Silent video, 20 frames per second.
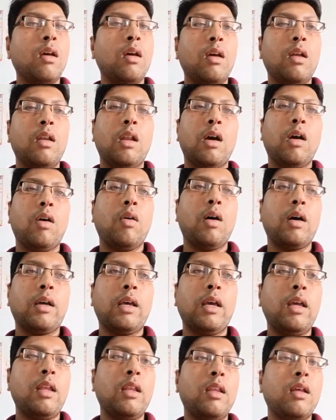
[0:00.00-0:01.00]
Now
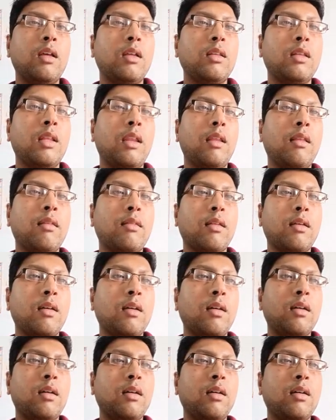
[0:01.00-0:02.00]
again, there is
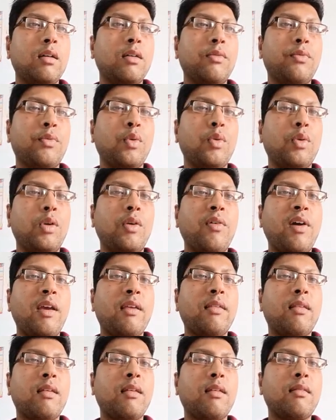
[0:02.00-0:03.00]
a few
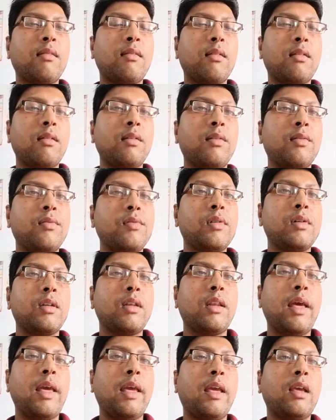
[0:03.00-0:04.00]
devices
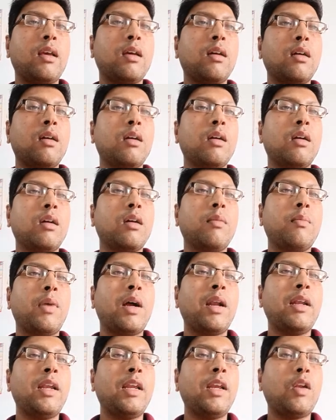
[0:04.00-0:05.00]
like
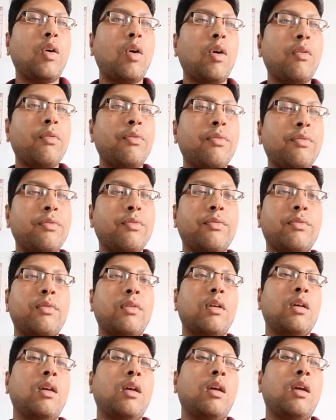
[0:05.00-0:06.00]
MALDI-TOF
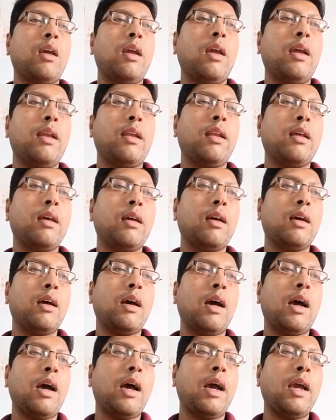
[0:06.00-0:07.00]
and
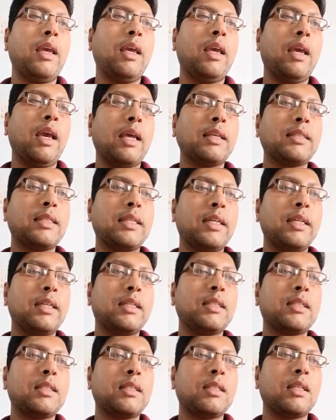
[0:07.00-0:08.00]

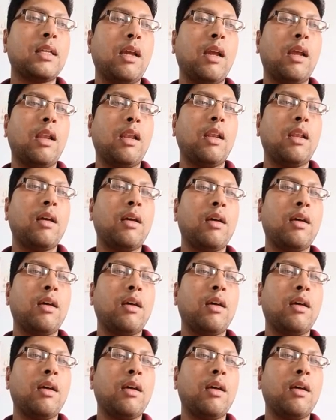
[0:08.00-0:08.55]
iAssets and